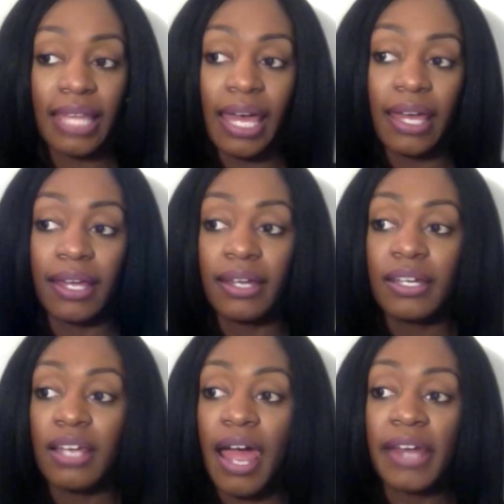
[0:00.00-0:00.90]
that,
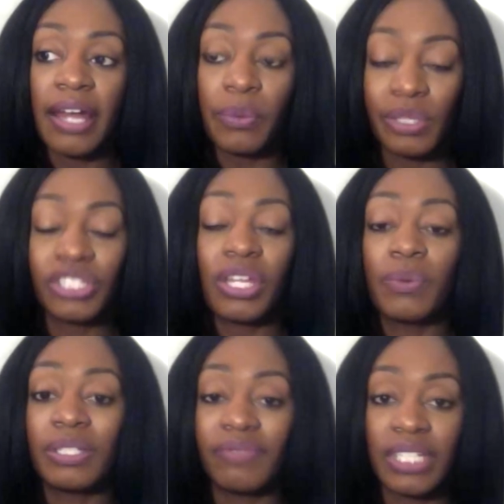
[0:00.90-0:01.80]
and I wish they
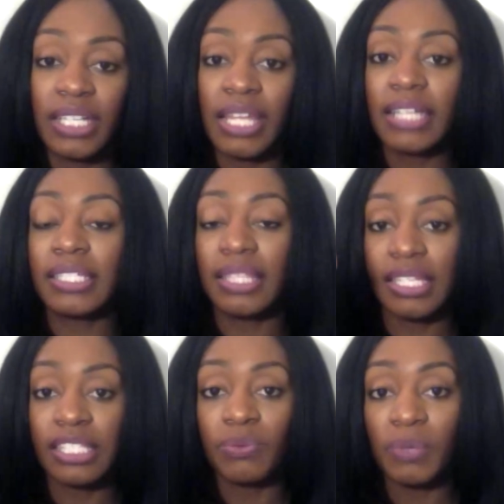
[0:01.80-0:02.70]
would have done that to
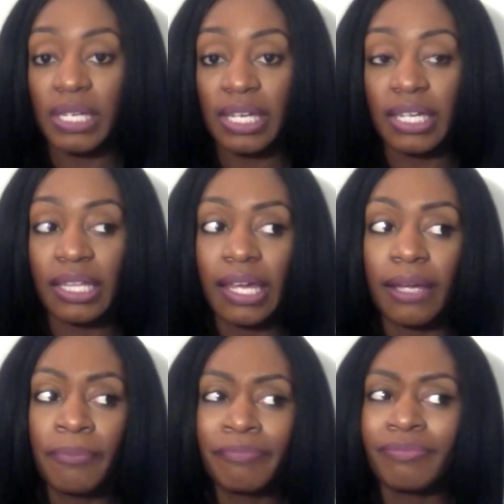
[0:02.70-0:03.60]
this wig. Like,
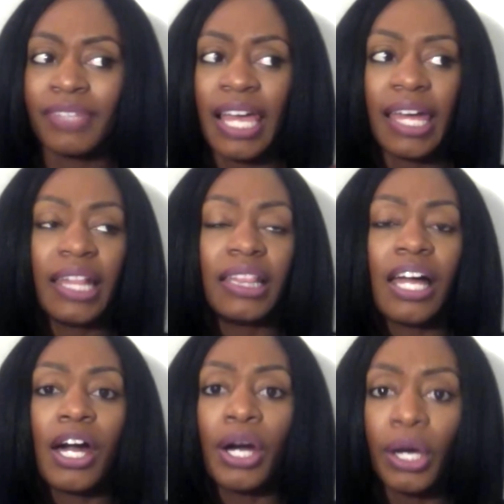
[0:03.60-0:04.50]

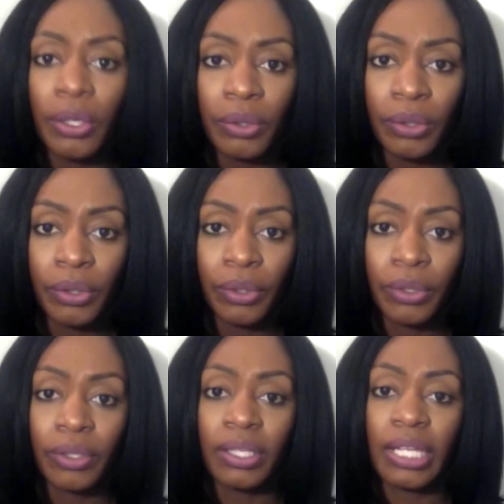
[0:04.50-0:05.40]
hello,
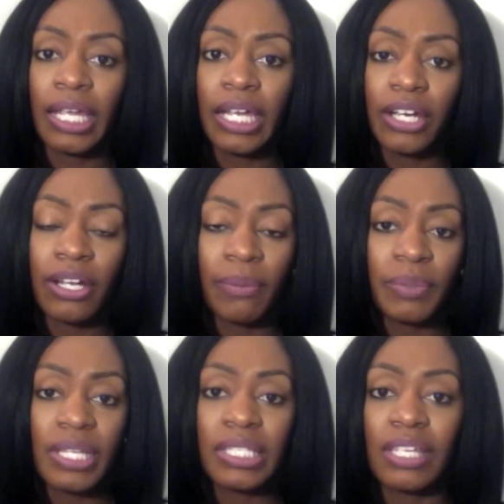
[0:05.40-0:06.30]
hair
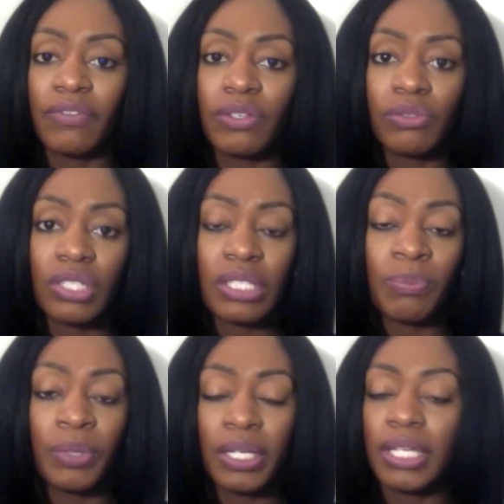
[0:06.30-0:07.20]
companies, if you
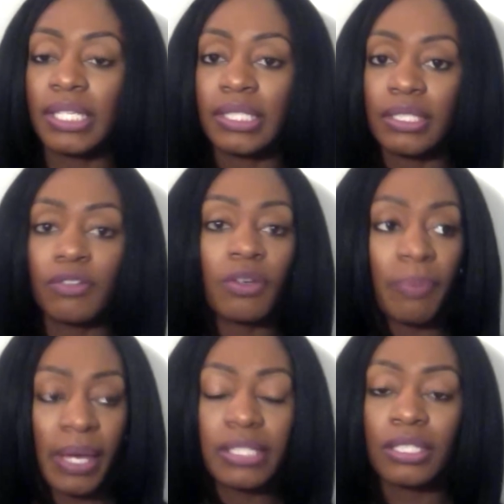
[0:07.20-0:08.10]
just put a silk
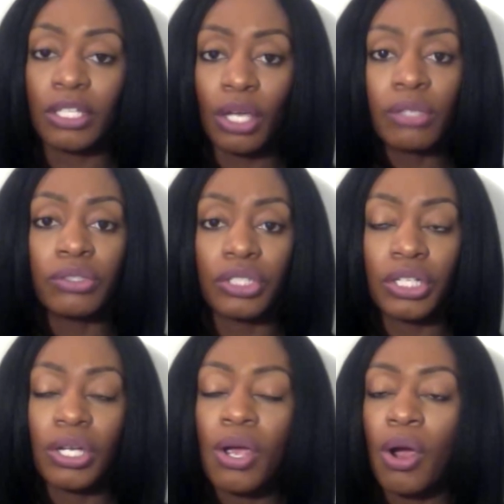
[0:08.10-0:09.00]
base
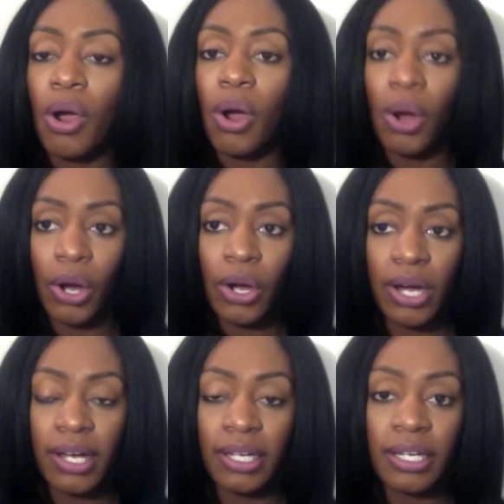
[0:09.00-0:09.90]
closure
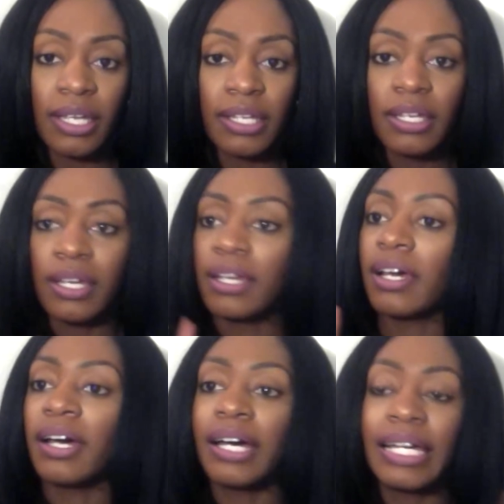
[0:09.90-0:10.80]
on
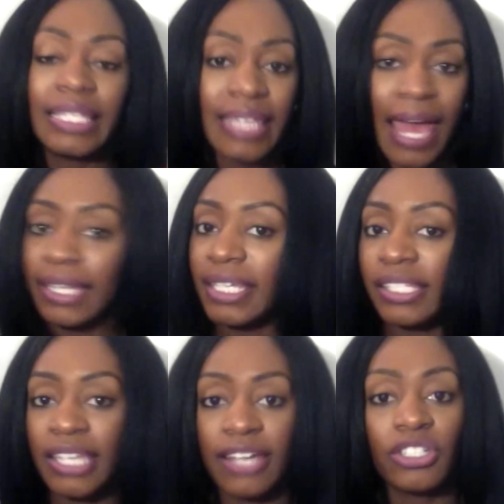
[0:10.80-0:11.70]
a
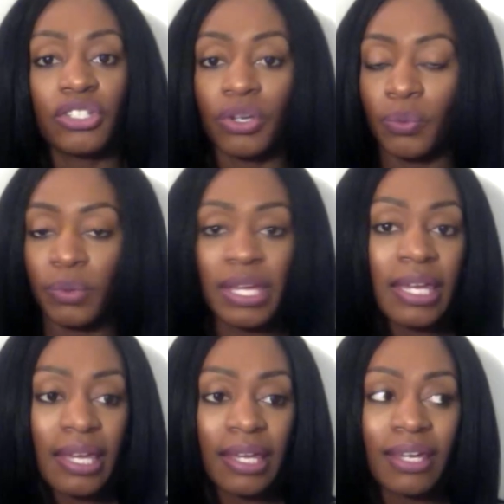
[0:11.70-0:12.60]
yakky texture
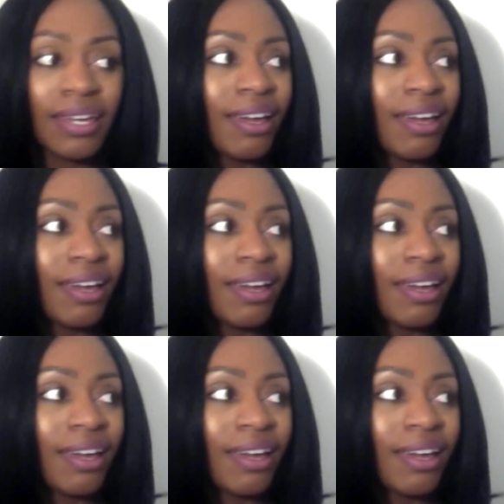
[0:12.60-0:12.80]
wig,